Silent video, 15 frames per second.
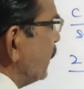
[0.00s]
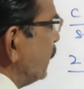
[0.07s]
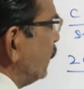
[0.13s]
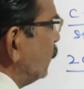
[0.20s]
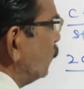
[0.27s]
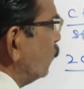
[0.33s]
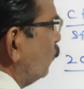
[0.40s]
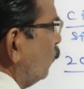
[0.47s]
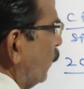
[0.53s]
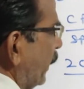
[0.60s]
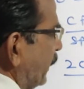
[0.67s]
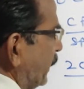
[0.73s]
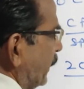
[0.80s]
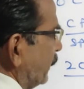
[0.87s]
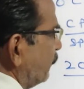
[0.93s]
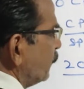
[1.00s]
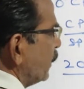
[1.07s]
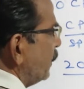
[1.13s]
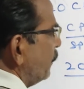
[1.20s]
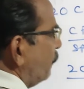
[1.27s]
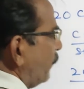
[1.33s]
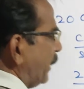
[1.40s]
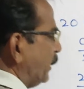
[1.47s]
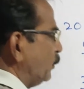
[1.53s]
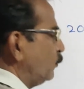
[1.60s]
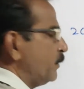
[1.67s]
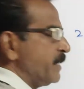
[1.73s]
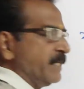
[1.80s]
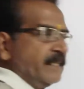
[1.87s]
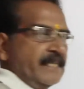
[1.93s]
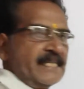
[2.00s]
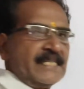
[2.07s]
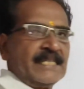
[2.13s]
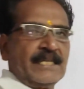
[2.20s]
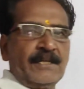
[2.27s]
into 100. By doing this,